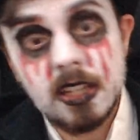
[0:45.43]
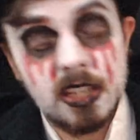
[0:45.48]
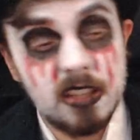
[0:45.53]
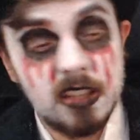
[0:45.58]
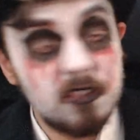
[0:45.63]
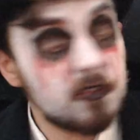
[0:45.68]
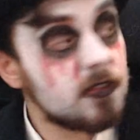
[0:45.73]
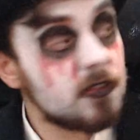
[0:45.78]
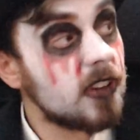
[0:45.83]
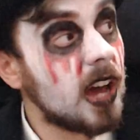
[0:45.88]

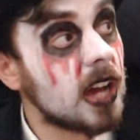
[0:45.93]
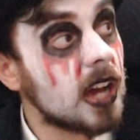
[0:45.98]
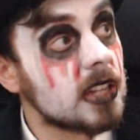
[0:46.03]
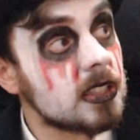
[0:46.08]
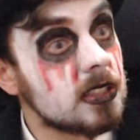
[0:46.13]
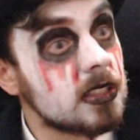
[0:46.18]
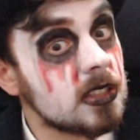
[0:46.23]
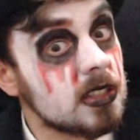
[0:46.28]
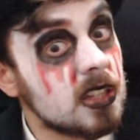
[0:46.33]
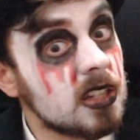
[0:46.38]
In
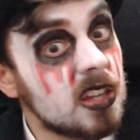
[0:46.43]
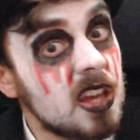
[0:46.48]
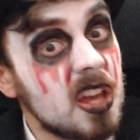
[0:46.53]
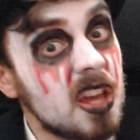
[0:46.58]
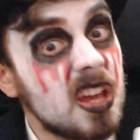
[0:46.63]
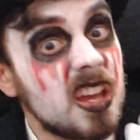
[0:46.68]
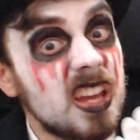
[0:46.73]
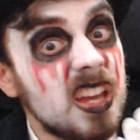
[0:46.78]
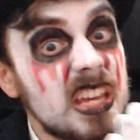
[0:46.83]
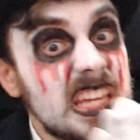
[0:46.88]
fact,
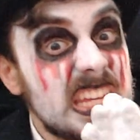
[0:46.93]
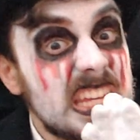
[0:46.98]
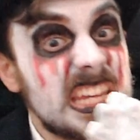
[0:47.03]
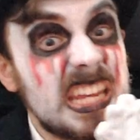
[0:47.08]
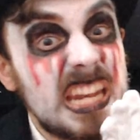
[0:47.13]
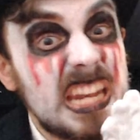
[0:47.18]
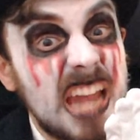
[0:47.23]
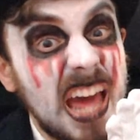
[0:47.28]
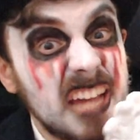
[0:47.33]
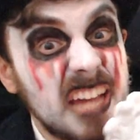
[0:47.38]

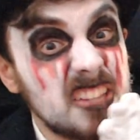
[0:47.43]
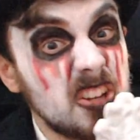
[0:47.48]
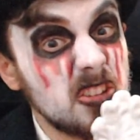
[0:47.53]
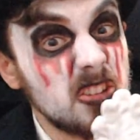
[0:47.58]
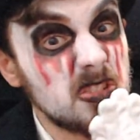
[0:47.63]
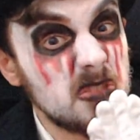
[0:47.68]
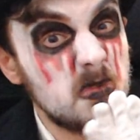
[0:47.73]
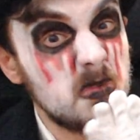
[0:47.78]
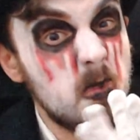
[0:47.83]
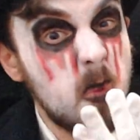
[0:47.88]
he liked
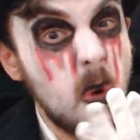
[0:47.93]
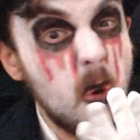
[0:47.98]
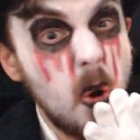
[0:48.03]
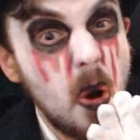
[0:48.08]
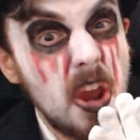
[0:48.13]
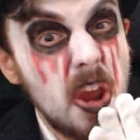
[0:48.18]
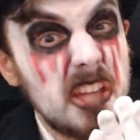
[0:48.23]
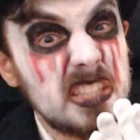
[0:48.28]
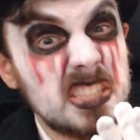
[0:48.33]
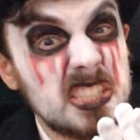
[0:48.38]
other
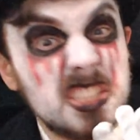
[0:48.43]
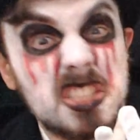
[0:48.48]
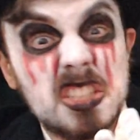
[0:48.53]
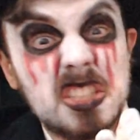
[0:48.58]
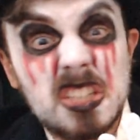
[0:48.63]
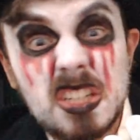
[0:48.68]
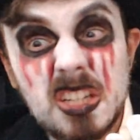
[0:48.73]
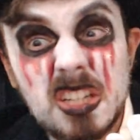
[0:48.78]
boys.